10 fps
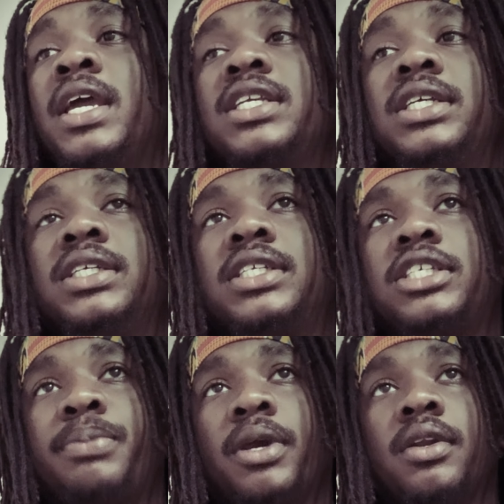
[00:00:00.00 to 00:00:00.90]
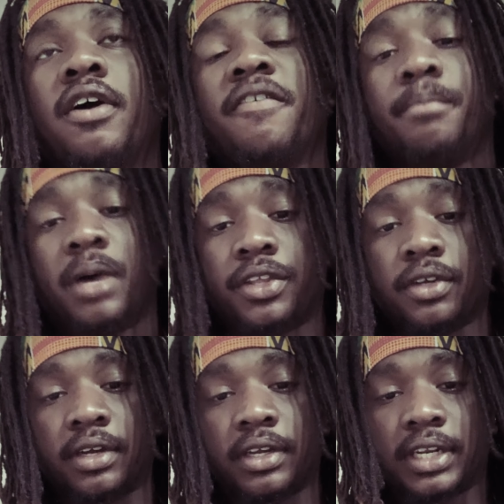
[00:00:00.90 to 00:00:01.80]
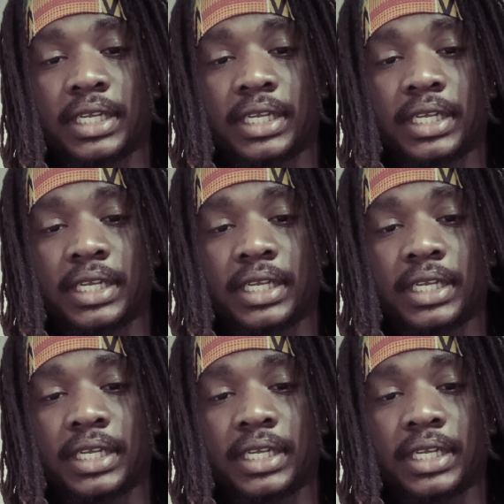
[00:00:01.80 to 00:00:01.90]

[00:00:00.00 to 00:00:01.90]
She's the spirit of motherhood in